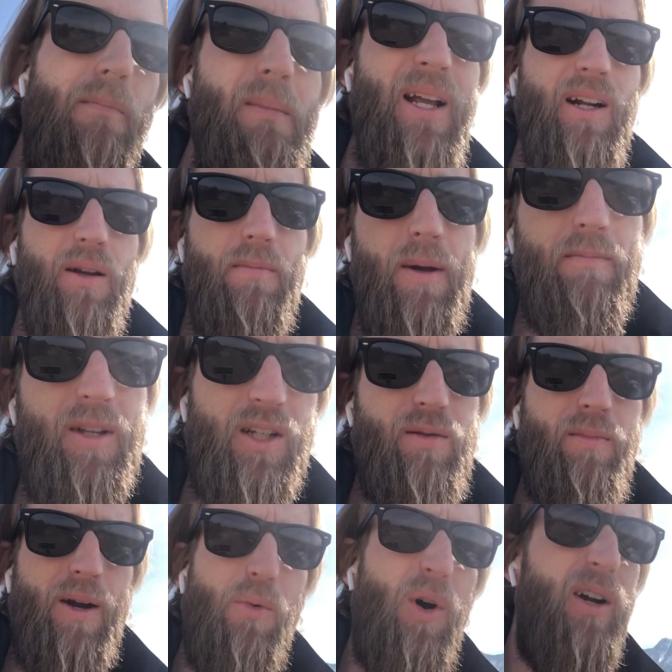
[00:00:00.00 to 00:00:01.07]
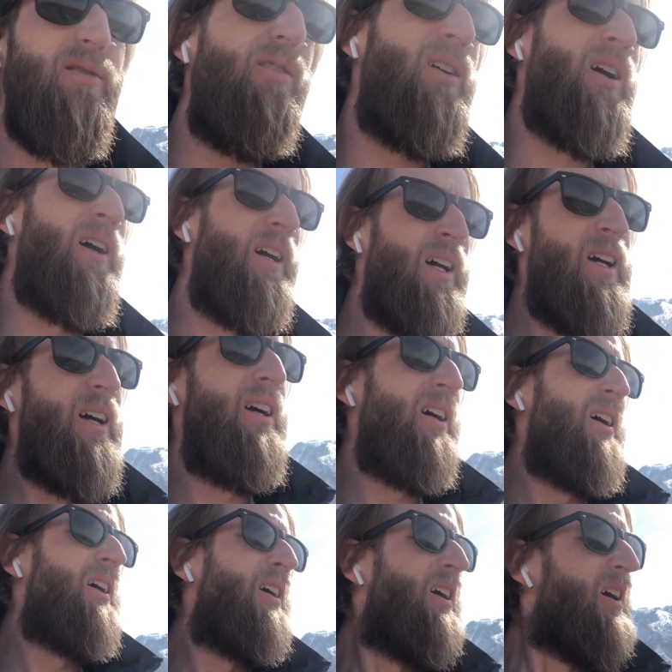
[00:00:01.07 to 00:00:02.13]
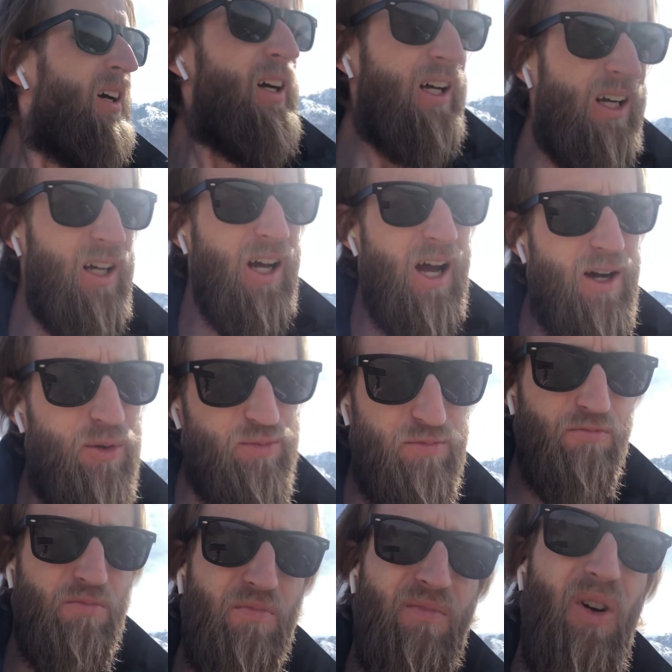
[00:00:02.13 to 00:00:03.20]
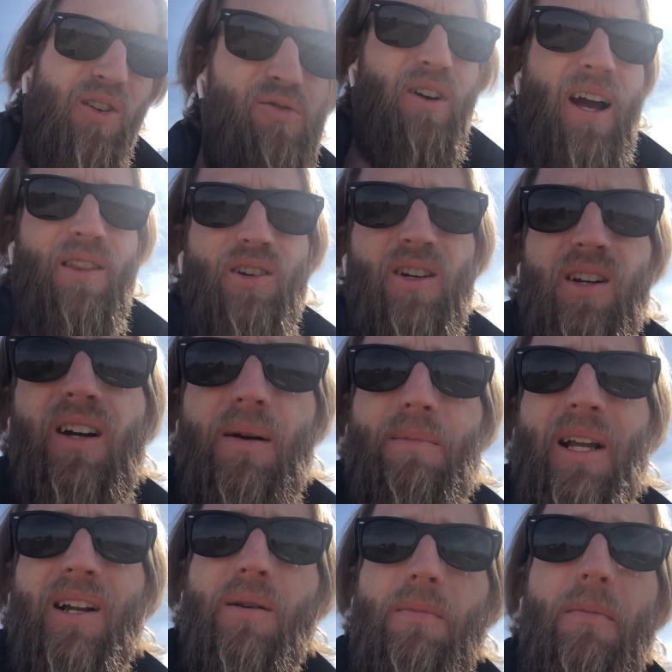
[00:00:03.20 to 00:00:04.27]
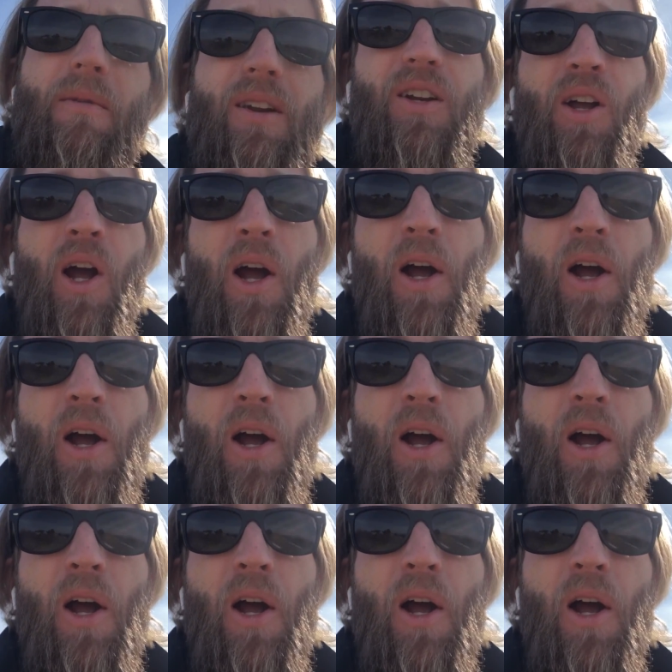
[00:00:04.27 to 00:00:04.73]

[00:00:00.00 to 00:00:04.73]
Made a commitment to my wife. I made a commitment